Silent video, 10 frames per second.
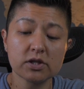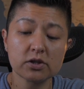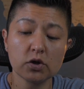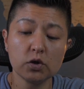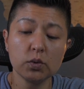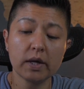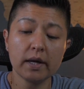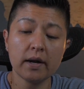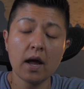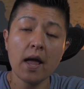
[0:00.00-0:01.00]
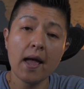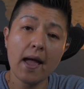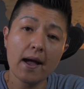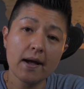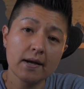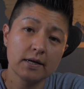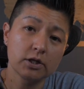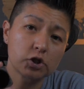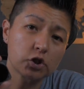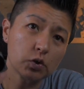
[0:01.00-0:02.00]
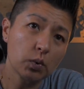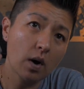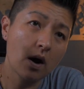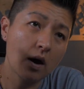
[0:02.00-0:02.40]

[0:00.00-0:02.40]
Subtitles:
so you can shoot